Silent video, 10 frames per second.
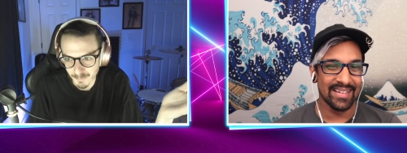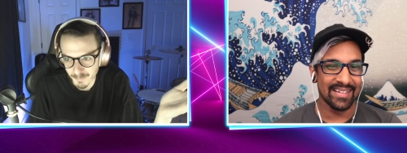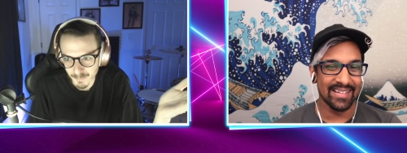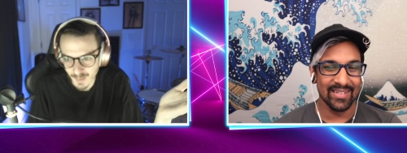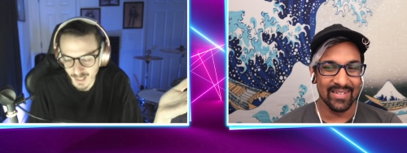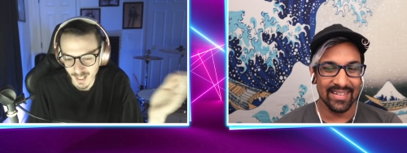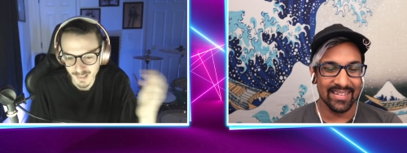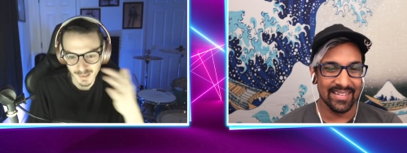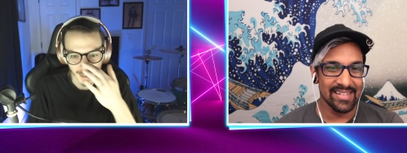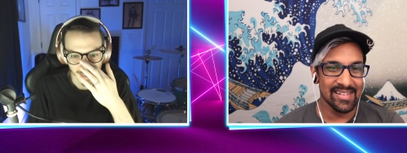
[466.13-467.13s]
Speaker 1: Oh, it
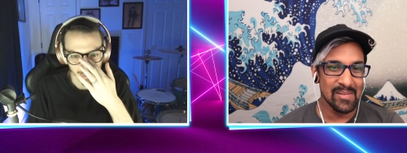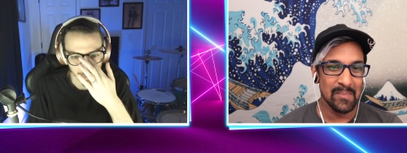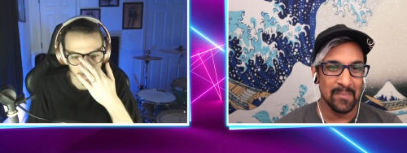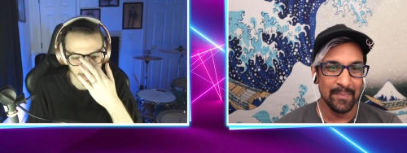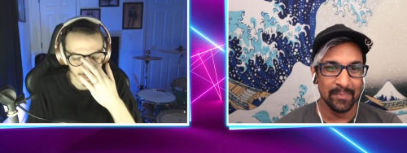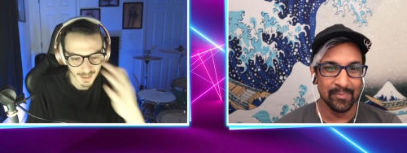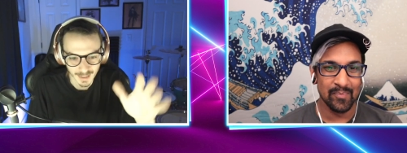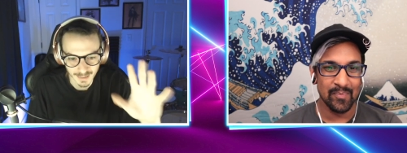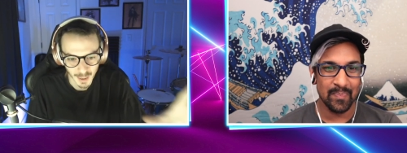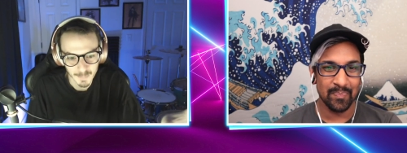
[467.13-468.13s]
doesn't give any
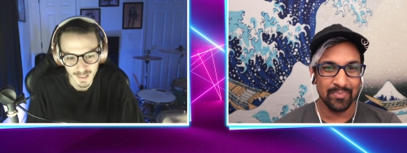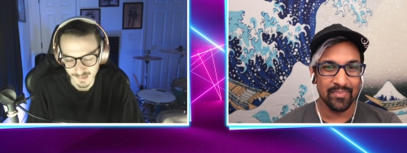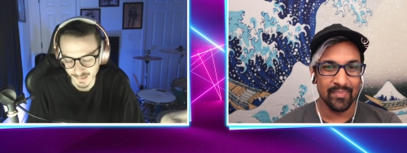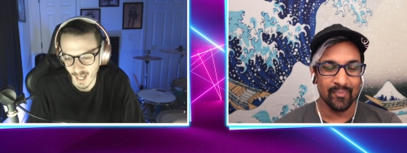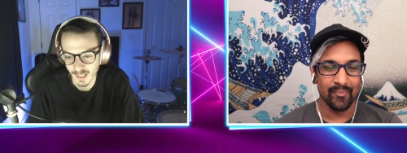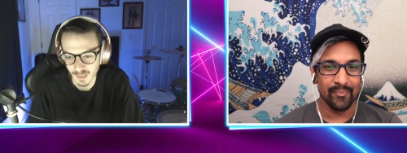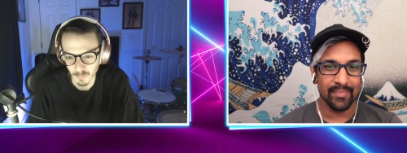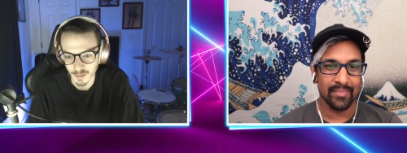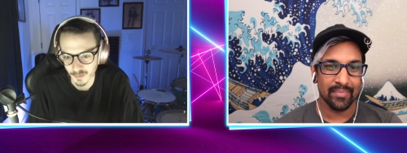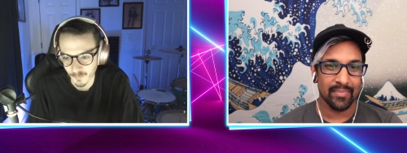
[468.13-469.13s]
like tell me
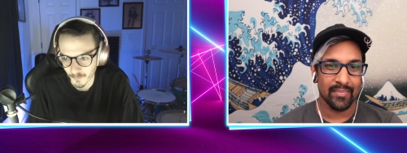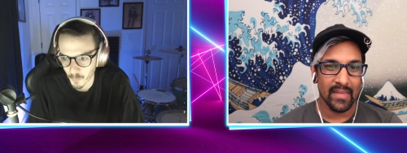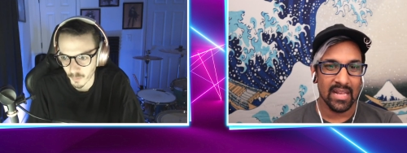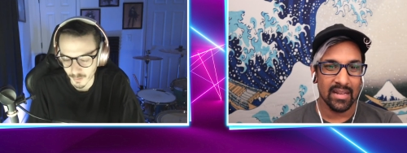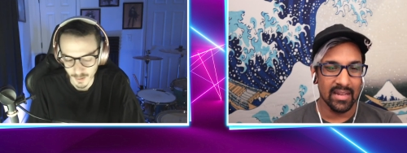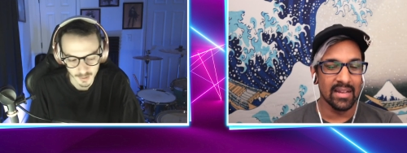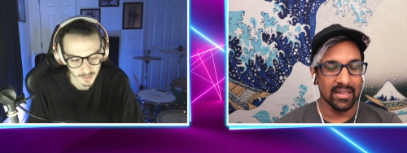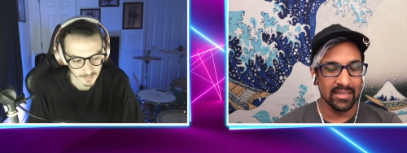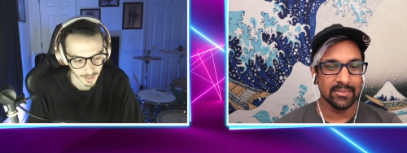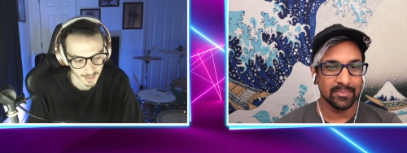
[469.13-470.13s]
exactly what it's for. It's
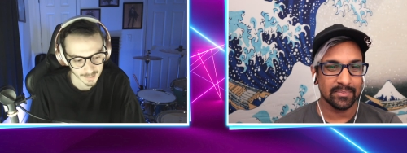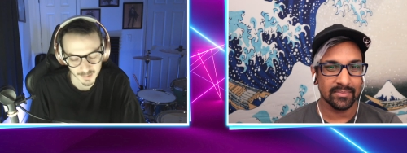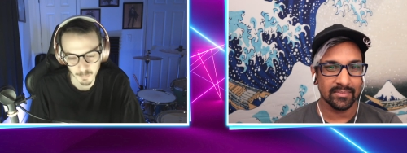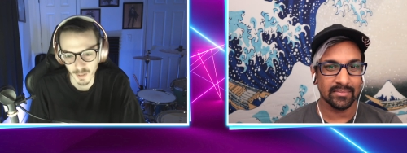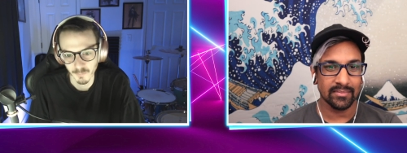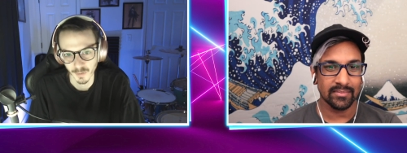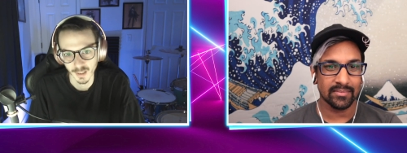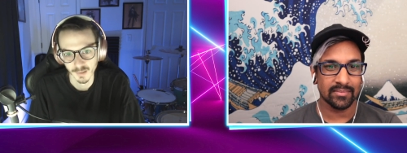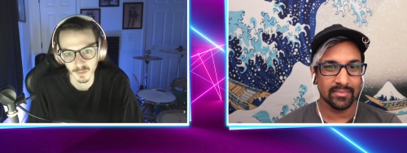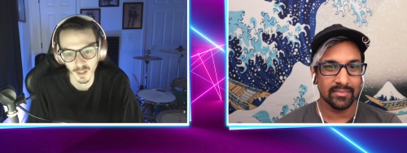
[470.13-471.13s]
yeah. just like, is this made for
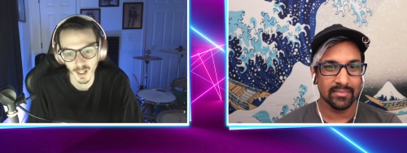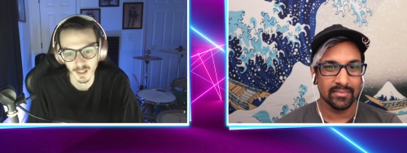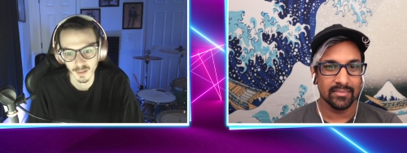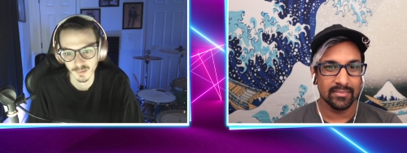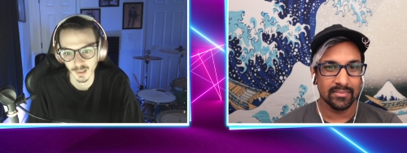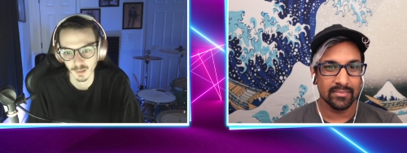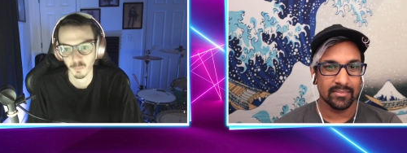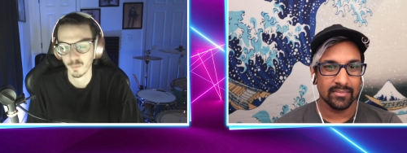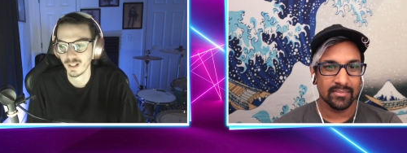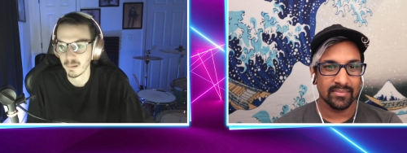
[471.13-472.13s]
kids or not? And I was like,
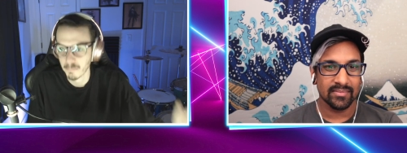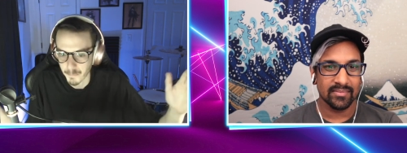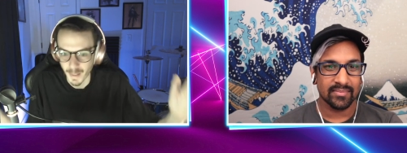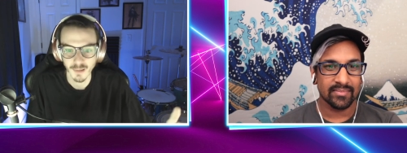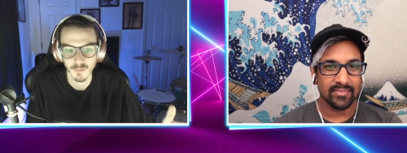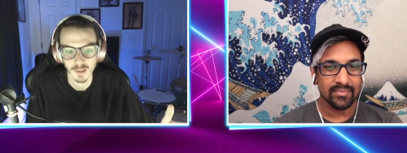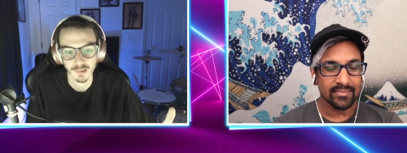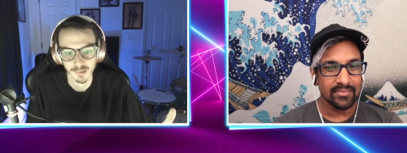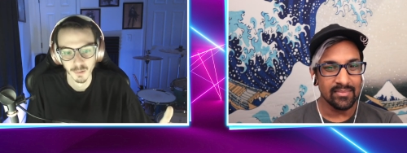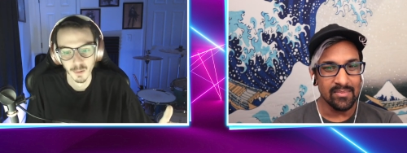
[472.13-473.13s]
we didn't make
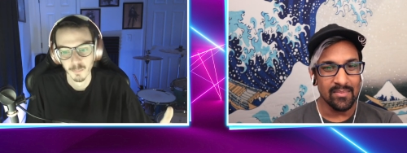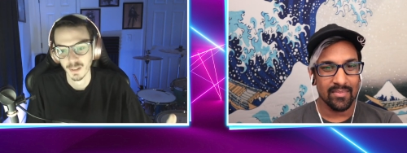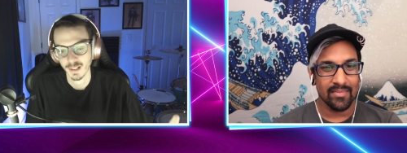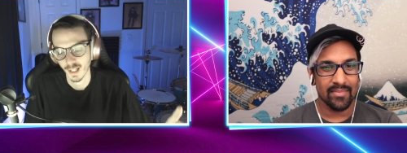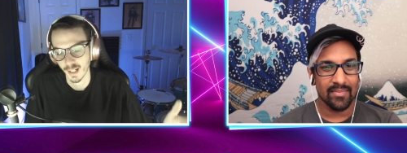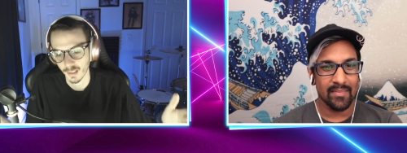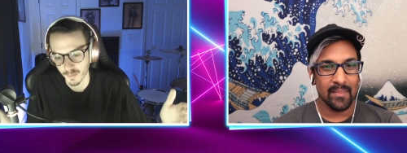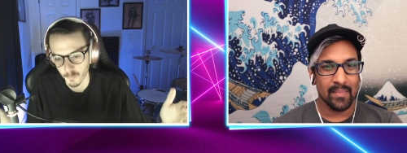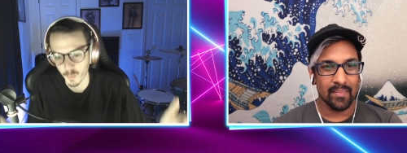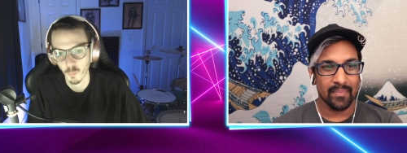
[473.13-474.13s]
this being like
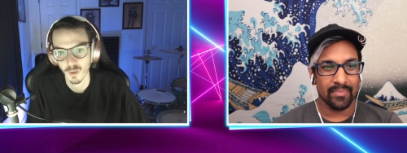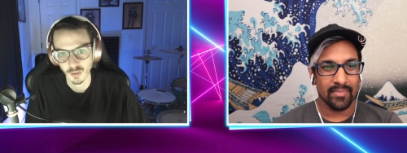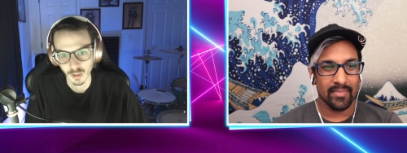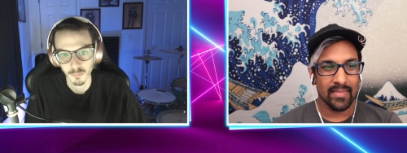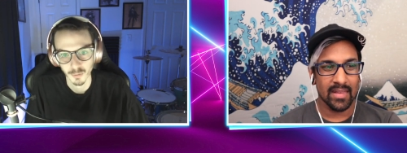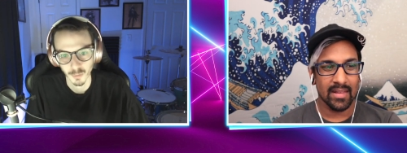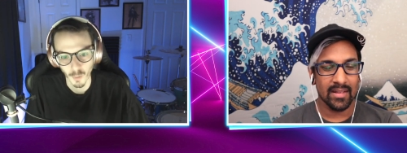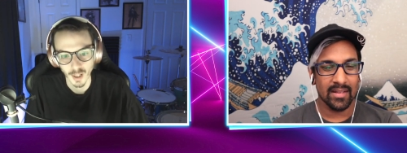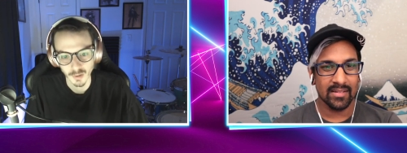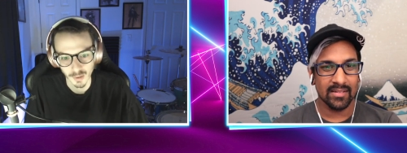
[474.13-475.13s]
we want children to
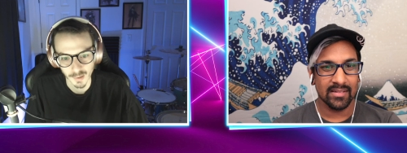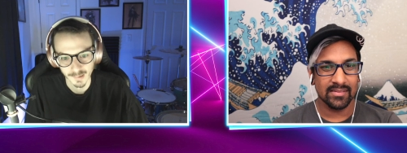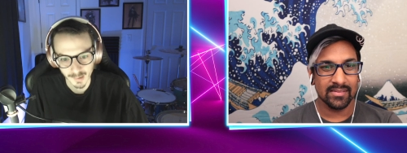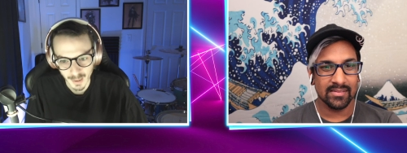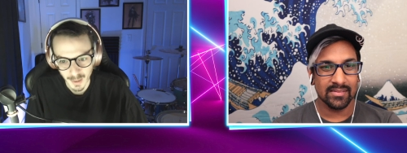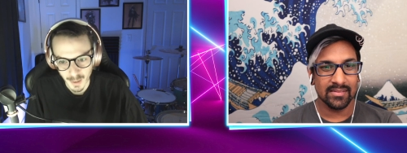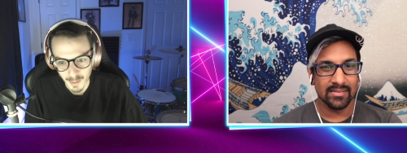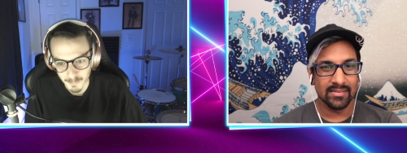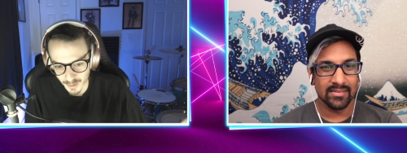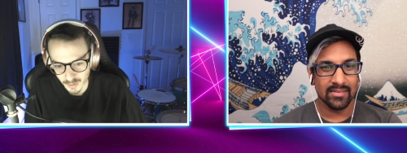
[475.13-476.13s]
watch this
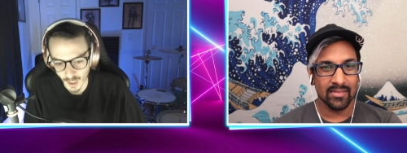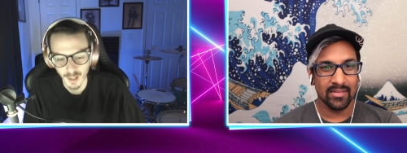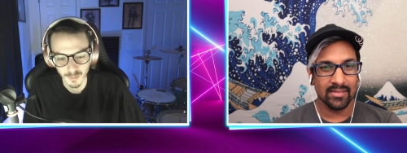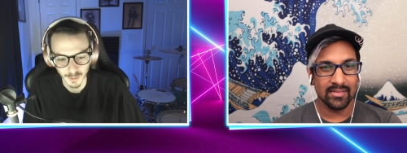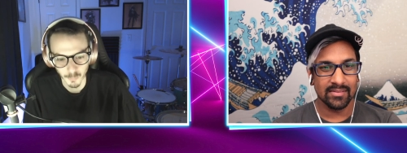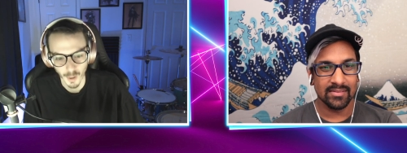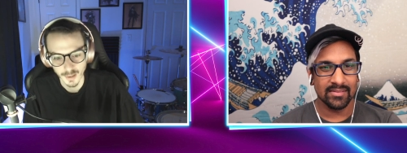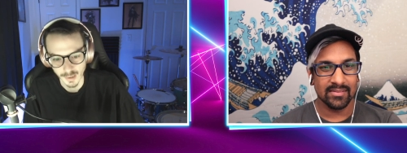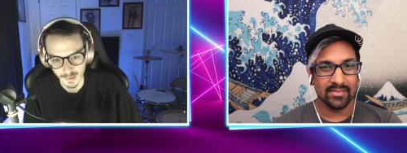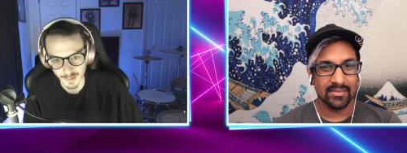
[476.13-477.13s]
but a child could
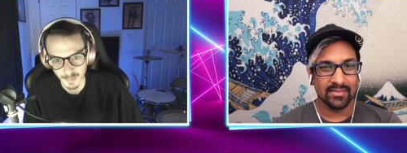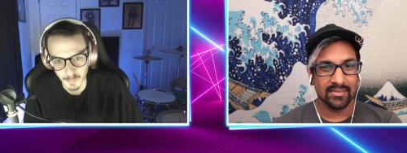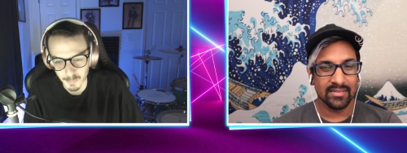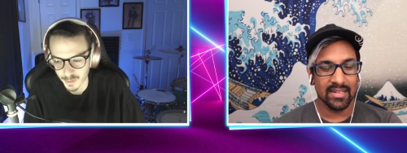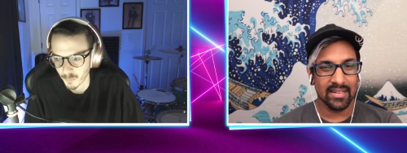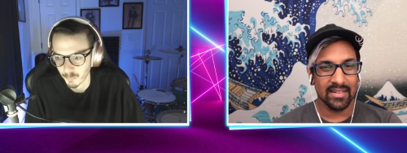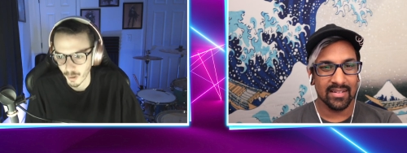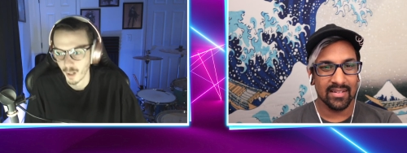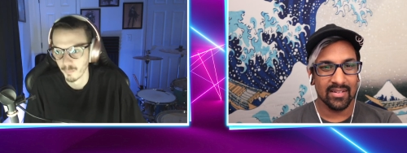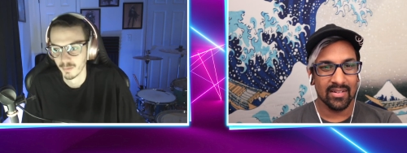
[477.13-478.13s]
watch this and it would be yeah. no
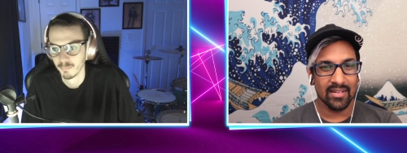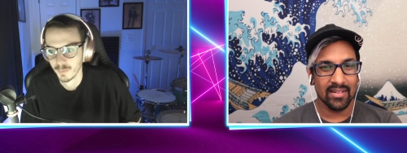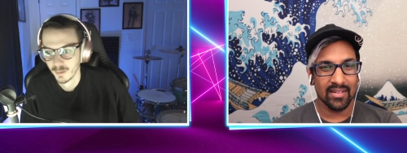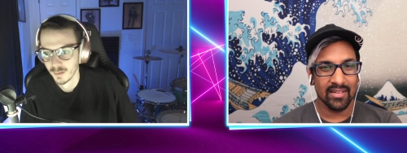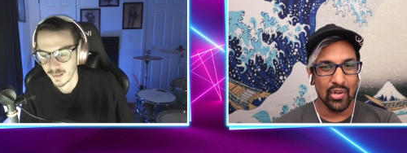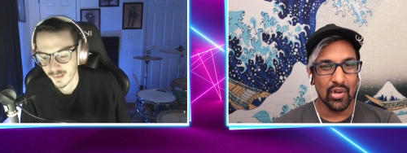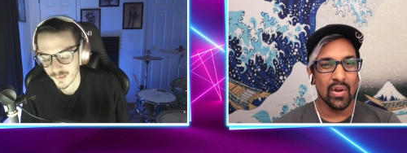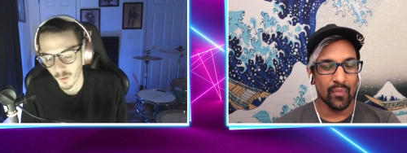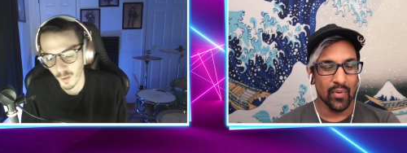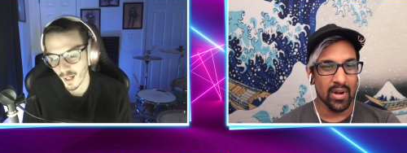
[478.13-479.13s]
problem. You
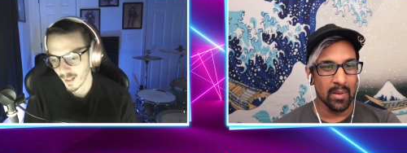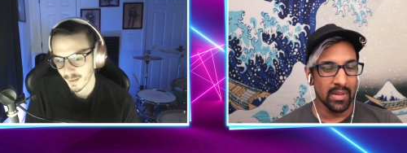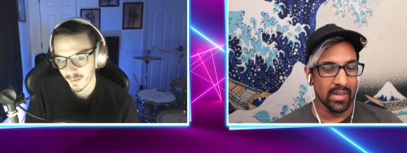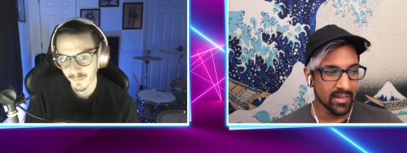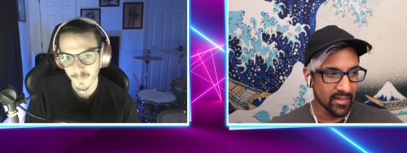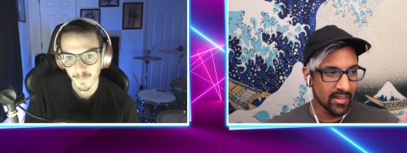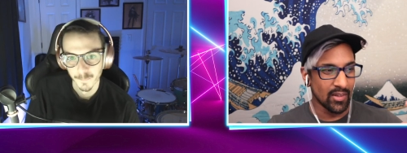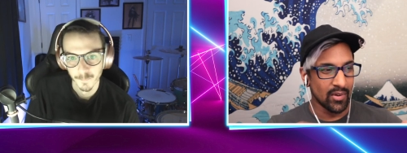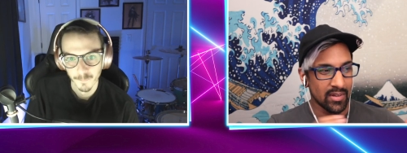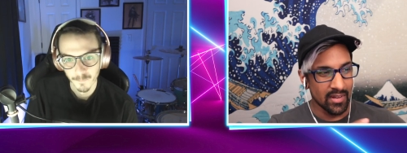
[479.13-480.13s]
don't know so if we're going to
Speaker 2: be like
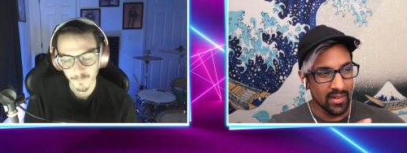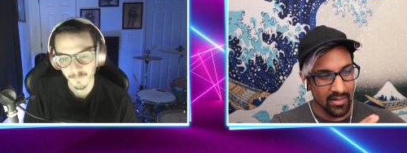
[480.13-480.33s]
secluded
Speaker 1: to